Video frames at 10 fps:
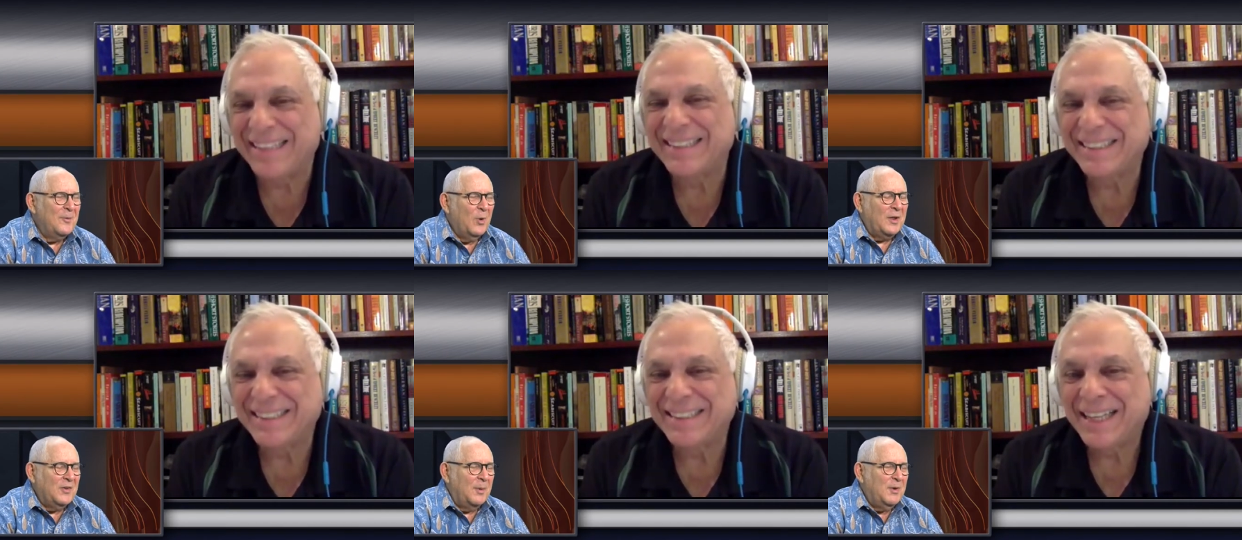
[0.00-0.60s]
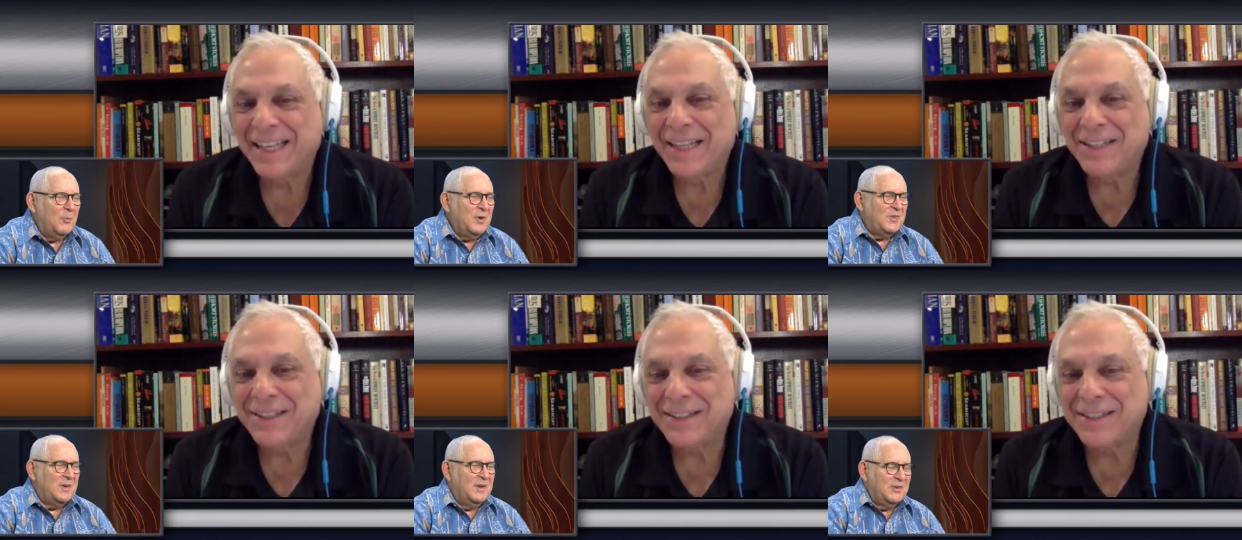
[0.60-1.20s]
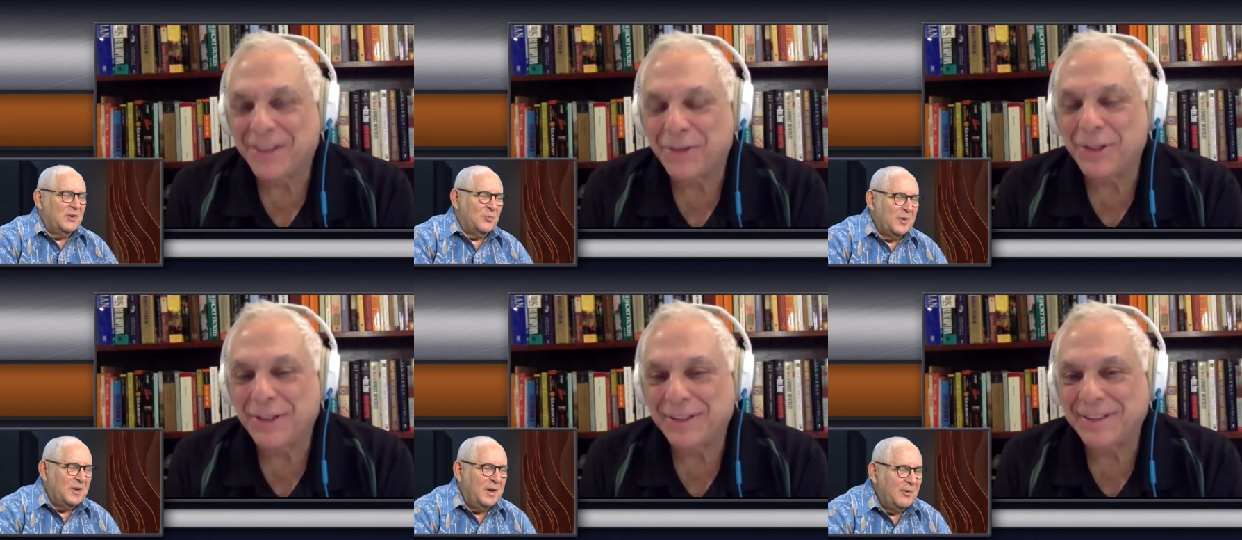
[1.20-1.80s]
Speaker 1: Well, this, I mean, this, is, this is
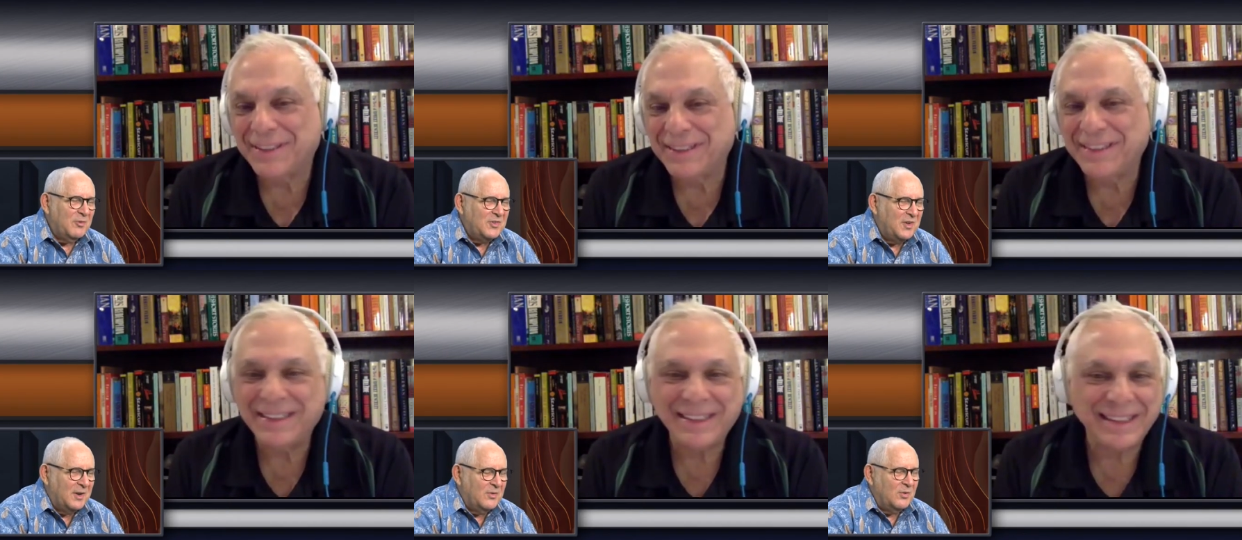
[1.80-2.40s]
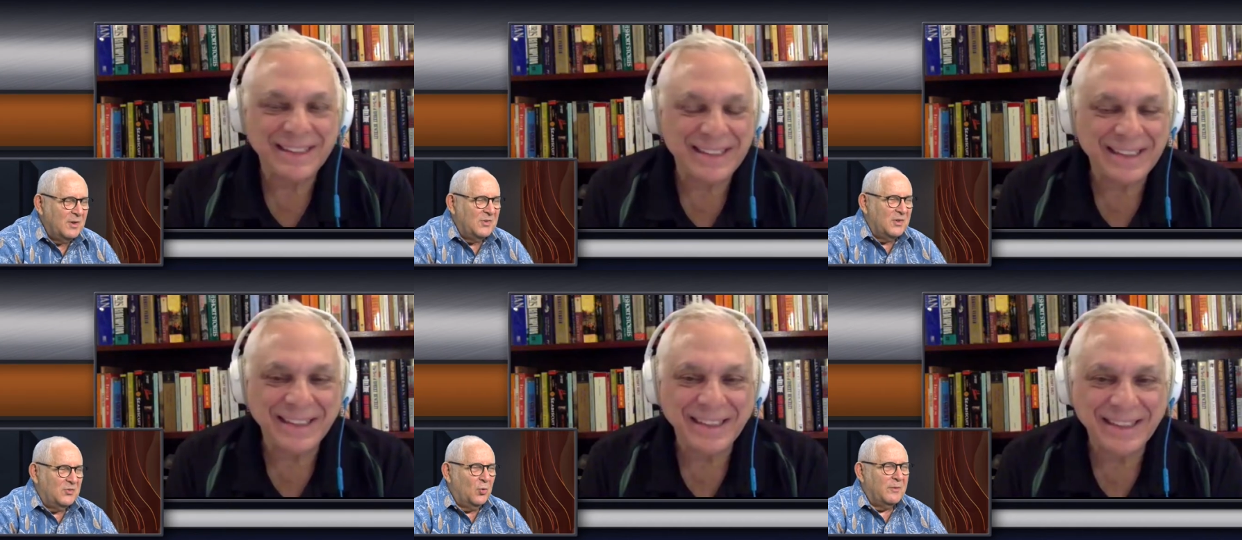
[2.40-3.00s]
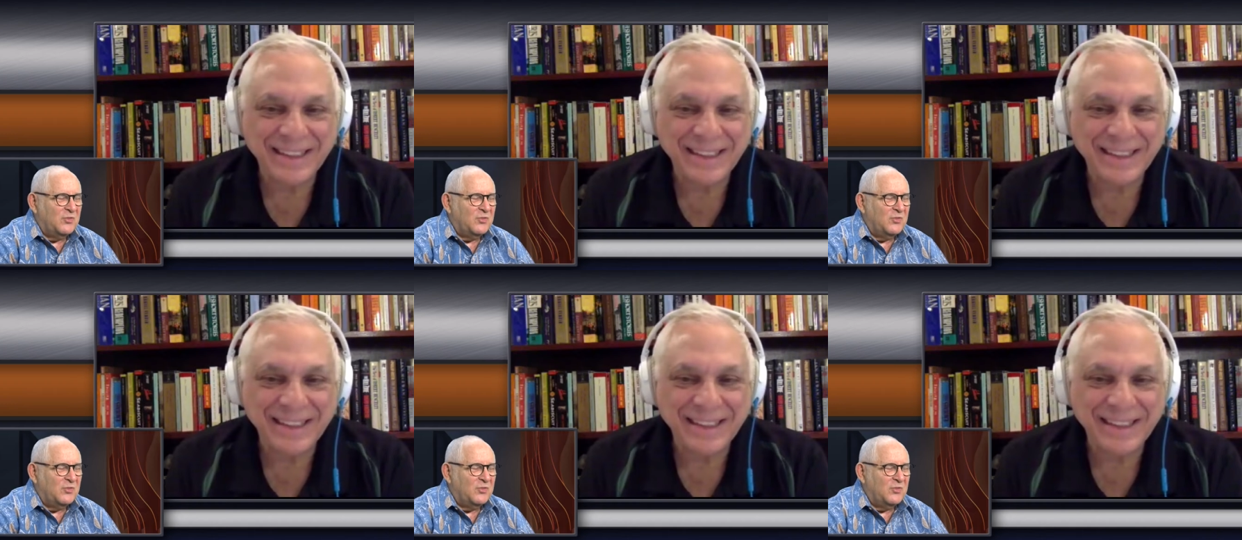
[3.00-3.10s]
really interesting. To, it's a sort of